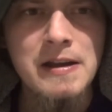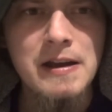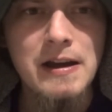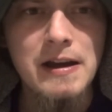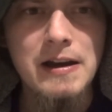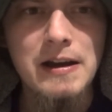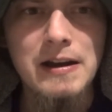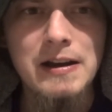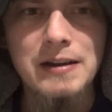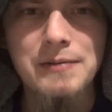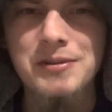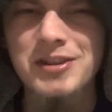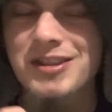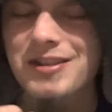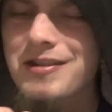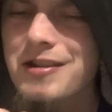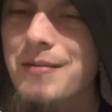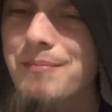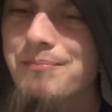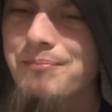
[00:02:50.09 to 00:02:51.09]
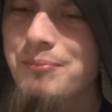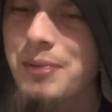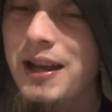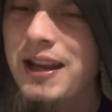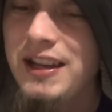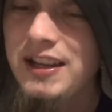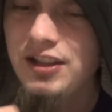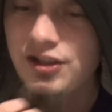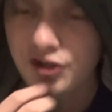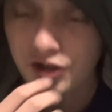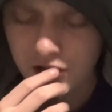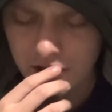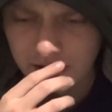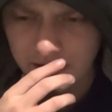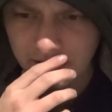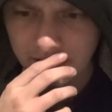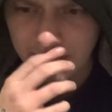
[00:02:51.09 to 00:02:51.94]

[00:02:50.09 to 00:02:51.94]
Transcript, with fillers: uh, some peach in